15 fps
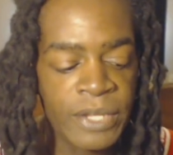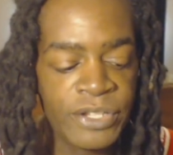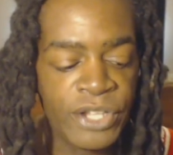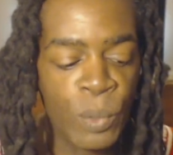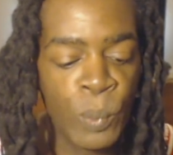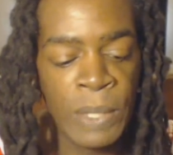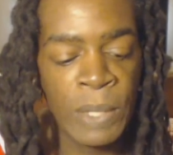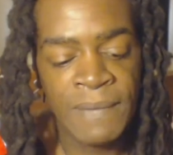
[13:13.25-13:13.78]

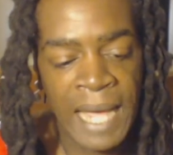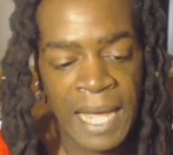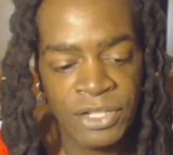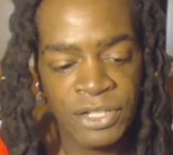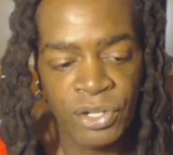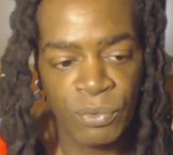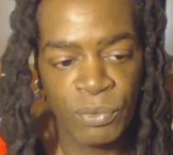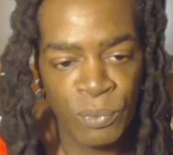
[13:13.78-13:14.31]
So we've
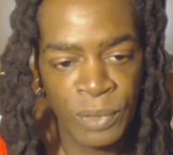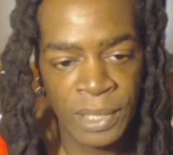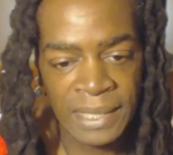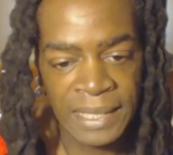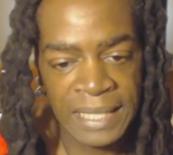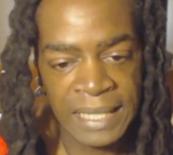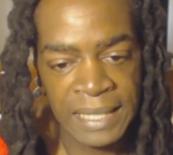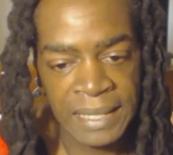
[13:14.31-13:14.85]
got to
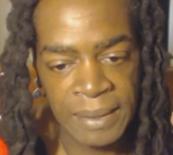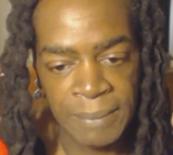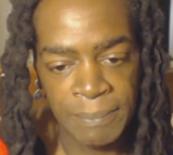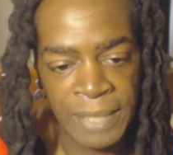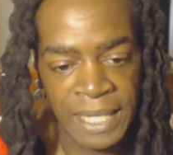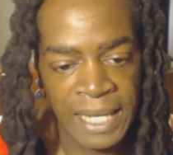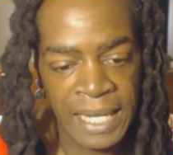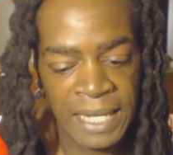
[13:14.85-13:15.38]
really
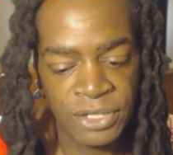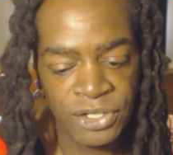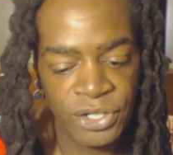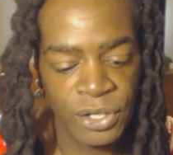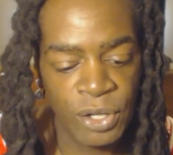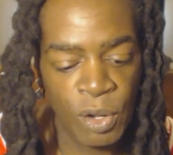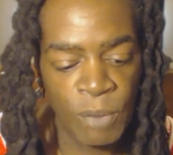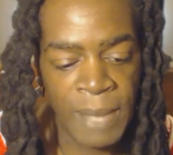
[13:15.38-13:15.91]
begin
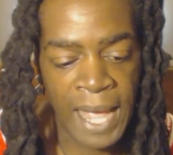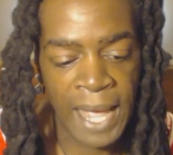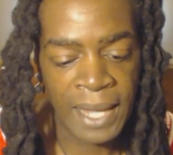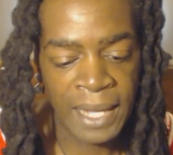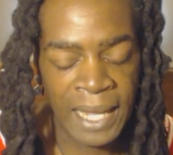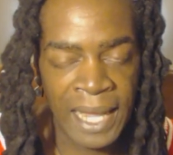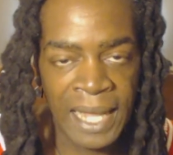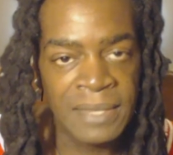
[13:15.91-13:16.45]
to go
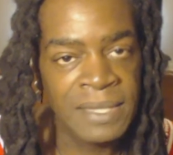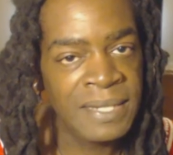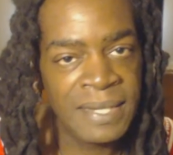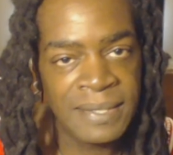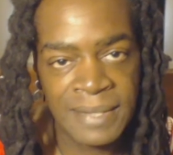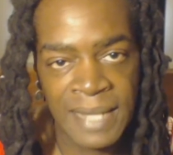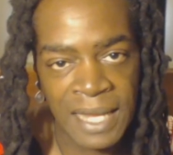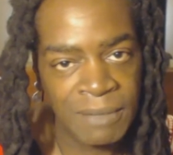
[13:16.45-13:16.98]
back. And
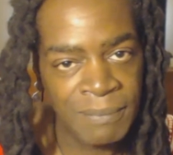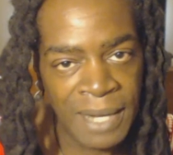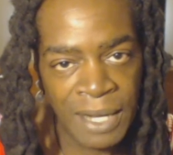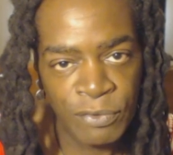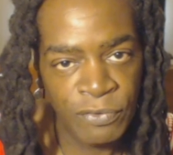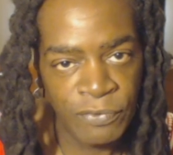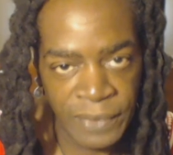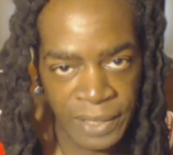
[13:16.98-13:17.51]
this is not
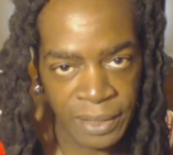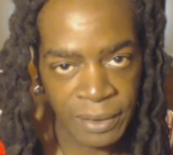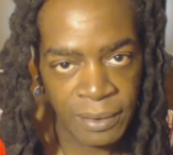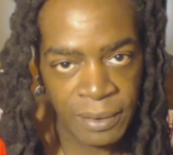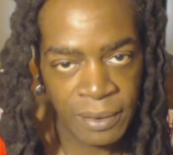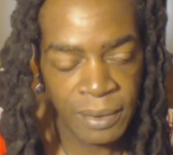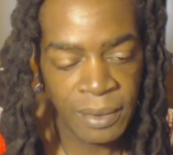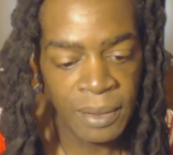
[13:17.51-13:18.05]
about
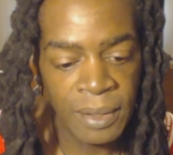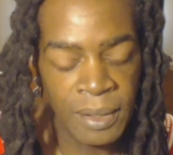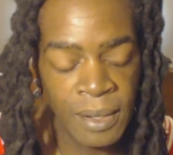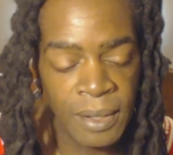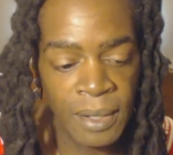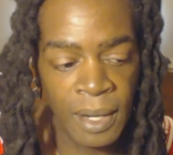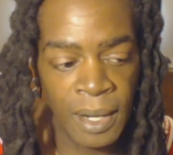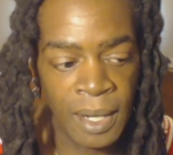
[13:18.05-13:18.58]
fear.
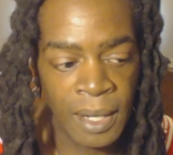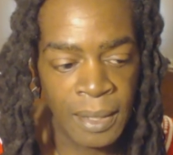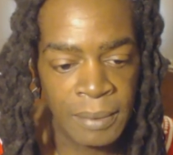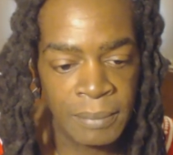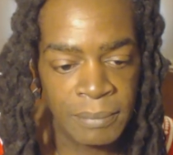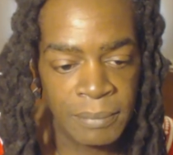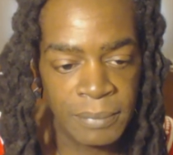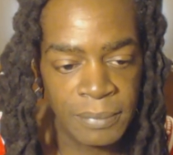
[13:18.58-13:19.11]

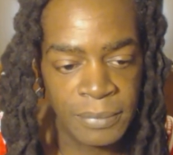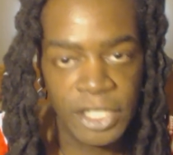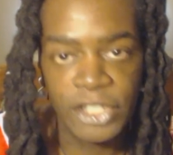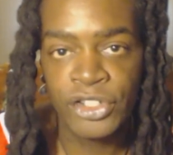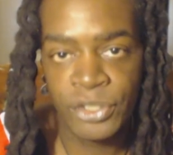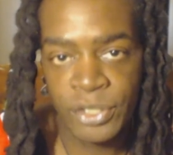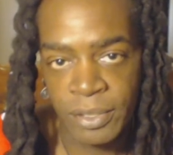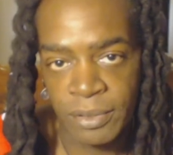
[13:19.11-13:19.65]
The
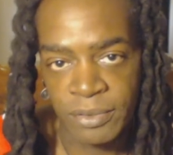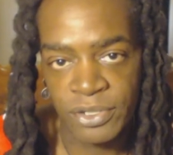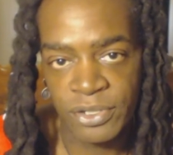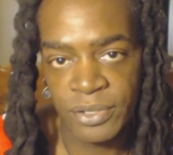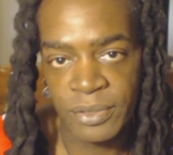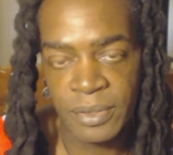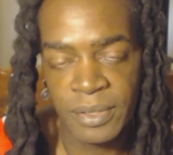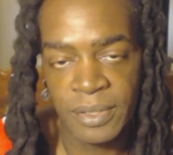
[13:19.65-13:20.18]

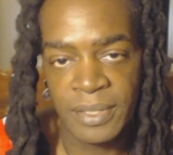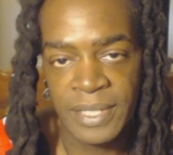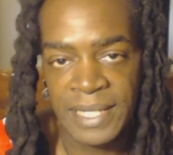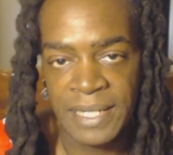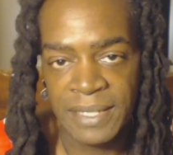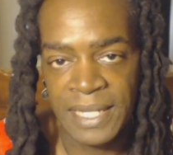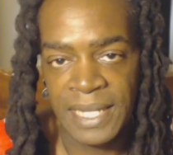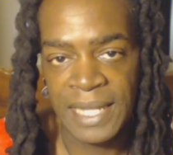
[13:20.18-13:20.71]
church,
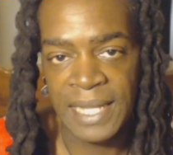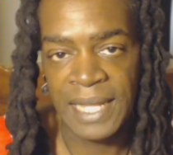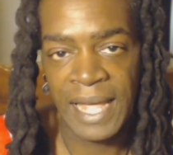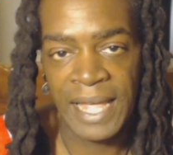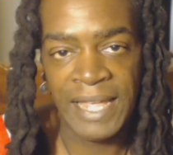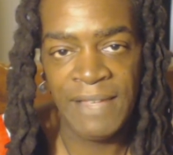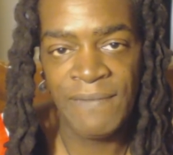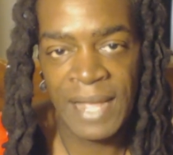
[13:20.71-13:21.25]
the
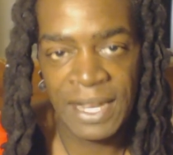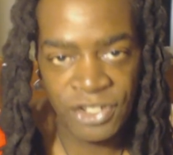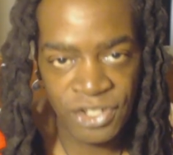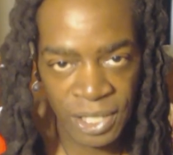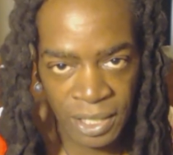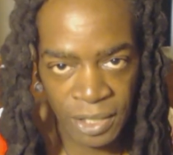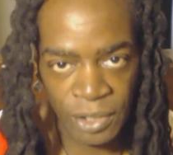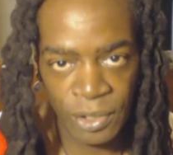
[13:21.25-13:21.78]

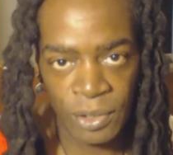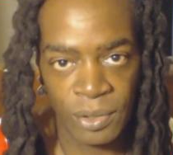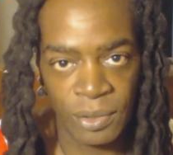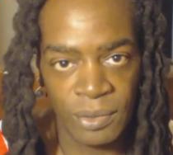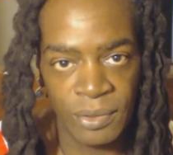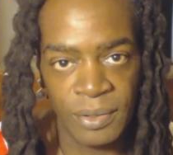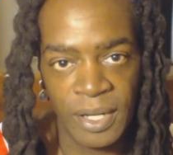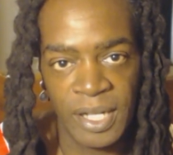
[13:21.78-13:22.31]

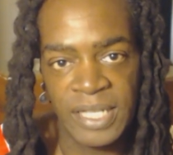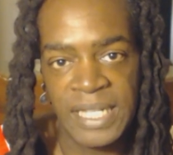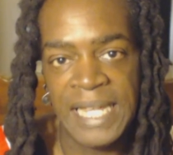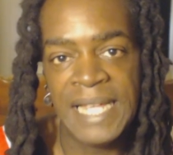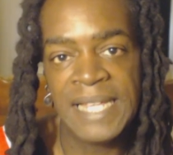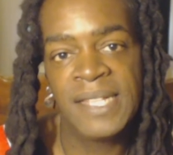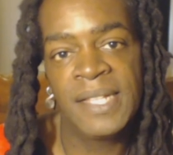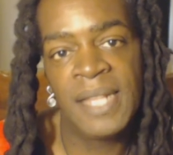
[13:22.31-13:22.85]
evangelical,
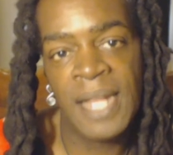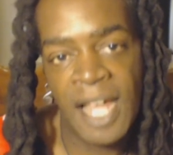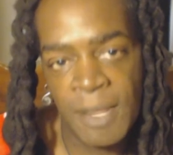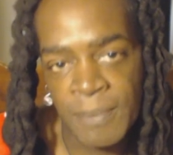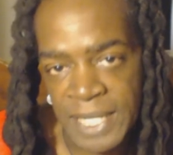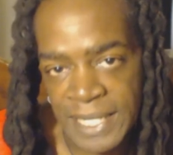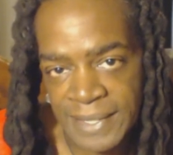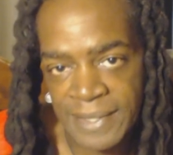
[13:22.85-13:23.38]
the
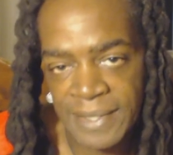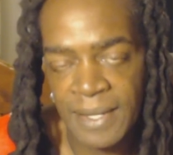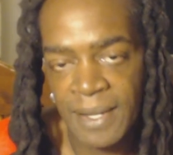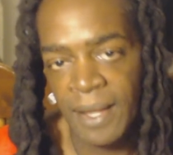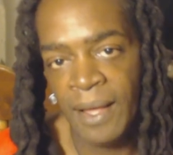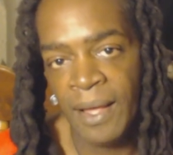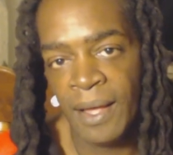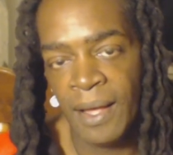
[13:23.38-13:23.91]
Islamists,
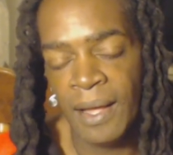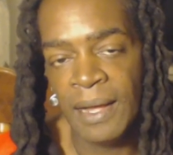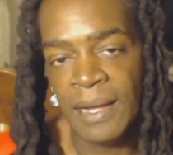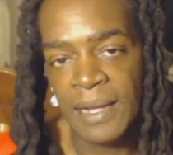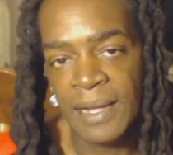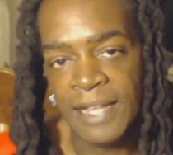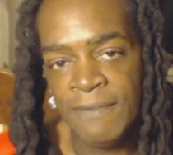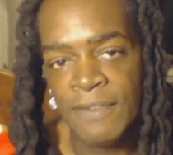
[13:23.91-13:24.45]

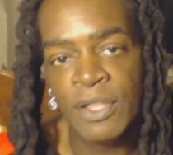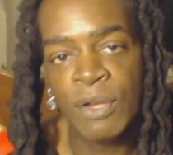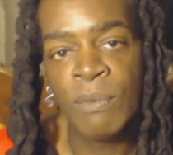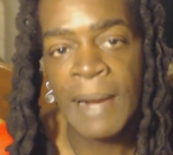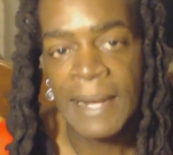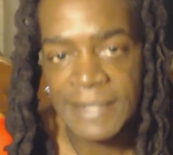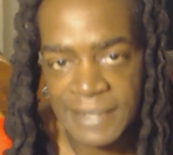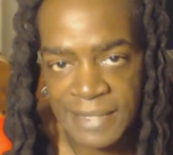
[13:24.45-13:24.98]
even the
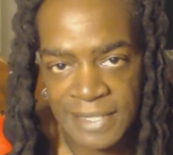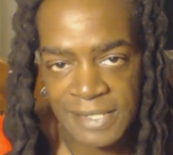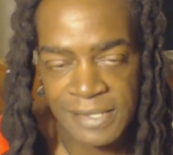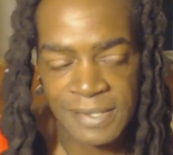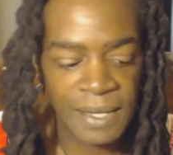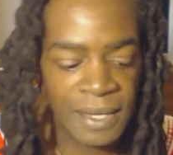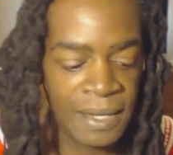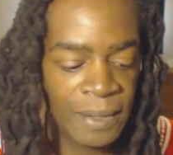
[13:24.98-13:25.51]

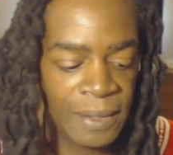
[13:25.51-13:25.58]
Rastas,